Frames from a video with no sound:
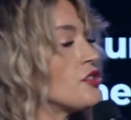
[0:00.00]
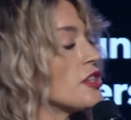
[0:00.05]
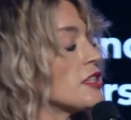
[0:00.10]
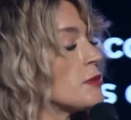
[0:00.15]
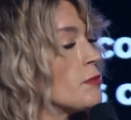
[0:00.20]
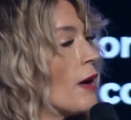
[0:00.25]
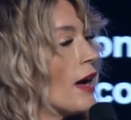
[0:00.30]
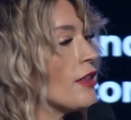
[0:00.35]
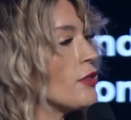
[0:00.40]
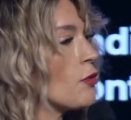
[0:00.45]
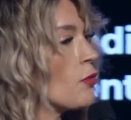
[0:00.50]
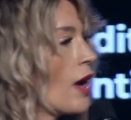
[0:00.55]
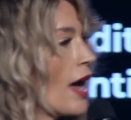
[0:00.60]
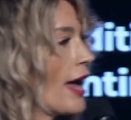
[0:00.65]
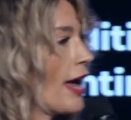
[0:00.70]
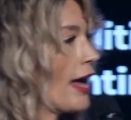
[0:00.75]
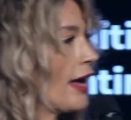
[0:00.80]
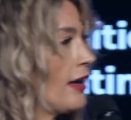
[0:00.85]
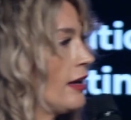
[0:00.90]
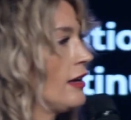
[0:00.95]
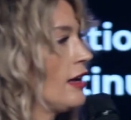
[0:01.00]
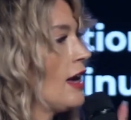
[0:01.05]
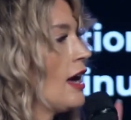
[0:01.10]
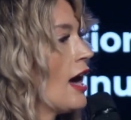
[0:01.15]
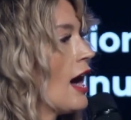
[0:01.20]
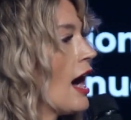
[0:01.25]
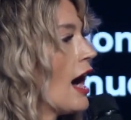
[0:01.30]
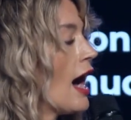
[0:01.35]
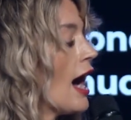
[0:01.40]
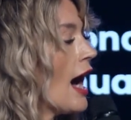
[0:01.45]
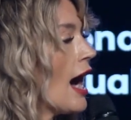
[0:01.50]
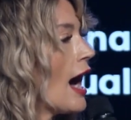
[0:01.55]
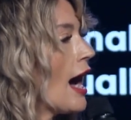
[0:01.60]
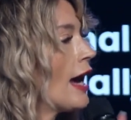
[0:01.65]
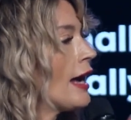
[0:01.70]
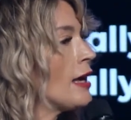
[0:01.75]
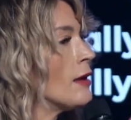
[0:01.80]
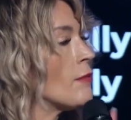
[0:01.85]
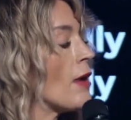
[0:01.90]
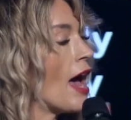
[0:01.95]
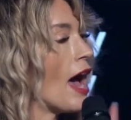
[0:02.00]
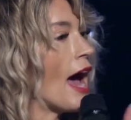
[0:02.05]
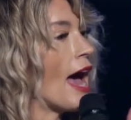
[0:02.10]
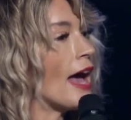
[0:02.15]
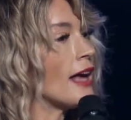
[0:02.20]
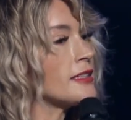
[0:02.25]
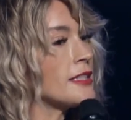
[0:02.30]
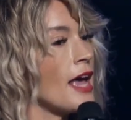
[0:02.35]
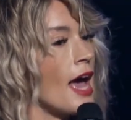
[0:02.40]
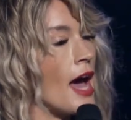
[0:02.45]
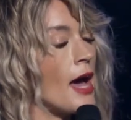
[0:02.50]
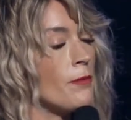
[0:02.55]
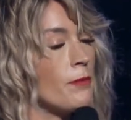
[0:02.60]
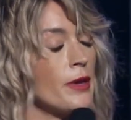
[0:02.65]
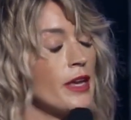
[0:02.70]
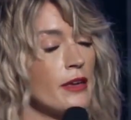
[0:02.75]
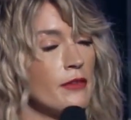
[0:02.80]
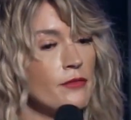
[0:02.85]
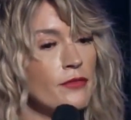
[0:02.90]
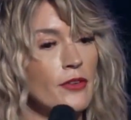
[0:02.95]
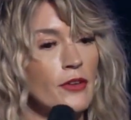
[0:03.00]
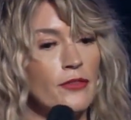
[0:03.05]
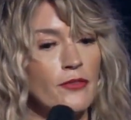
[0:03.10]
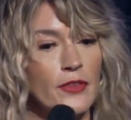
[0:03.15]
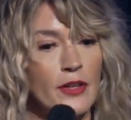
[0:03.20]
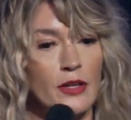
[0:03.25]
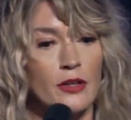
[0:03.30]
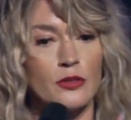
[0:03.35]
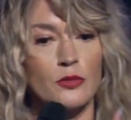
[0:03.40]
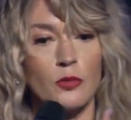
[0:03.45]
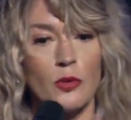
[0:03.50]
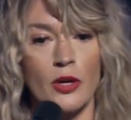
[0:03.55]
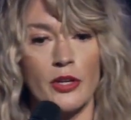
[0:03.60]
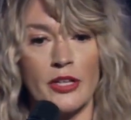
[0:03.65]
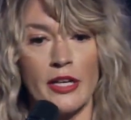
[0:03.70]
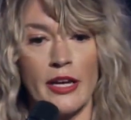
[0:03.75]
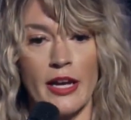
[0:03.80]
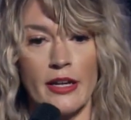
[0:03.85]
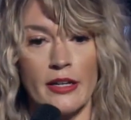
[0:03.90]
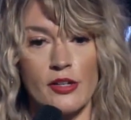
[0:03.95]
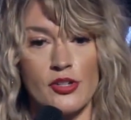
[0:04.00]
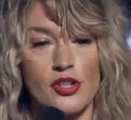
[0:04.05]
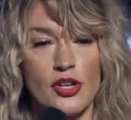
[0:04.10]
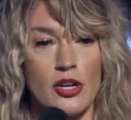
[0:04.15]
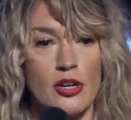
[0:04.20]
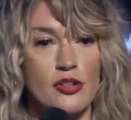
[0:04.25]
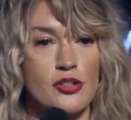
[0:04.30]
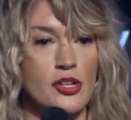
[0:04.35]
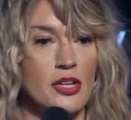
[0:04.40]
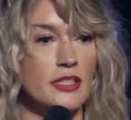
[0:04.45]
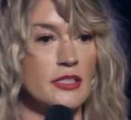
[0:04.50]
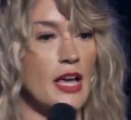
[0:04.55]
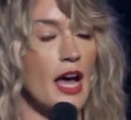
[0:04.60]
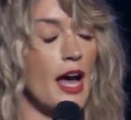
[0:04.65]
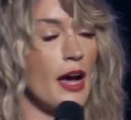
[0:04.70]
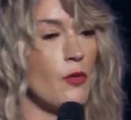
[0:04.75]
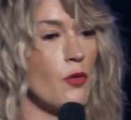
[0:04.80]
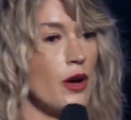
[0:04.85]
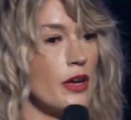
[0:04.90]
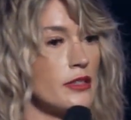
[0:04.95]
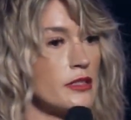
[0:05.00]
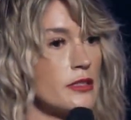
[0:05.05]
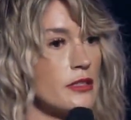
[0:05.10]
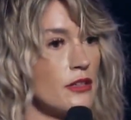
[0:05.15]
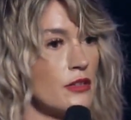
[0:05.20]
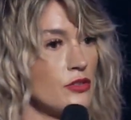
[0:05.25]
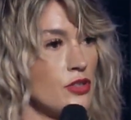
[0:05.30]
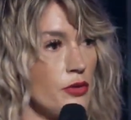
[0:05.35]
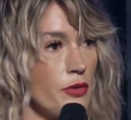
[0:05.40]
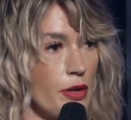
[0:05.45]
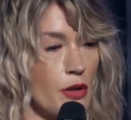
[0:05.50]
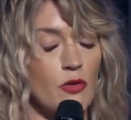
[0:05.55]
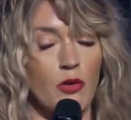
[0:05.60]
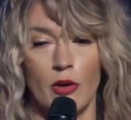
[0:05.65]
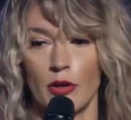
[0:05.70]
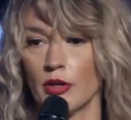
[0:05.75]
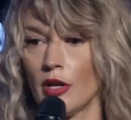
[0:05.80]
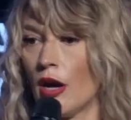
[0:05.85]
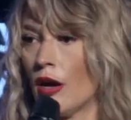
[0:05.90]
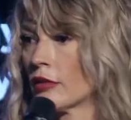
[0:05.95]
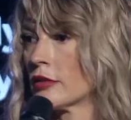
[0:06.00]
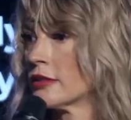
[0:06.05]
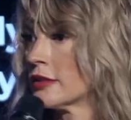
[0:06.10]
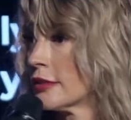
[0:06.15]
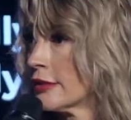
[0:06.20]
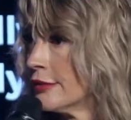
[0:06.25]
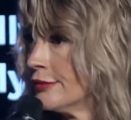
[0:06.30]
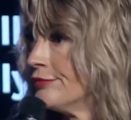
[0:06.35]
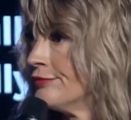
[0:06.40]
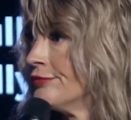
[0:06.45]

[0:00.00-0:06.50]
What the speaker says: just by the way, I am as happy and fulfilled working at a church as I was doing corn dogs.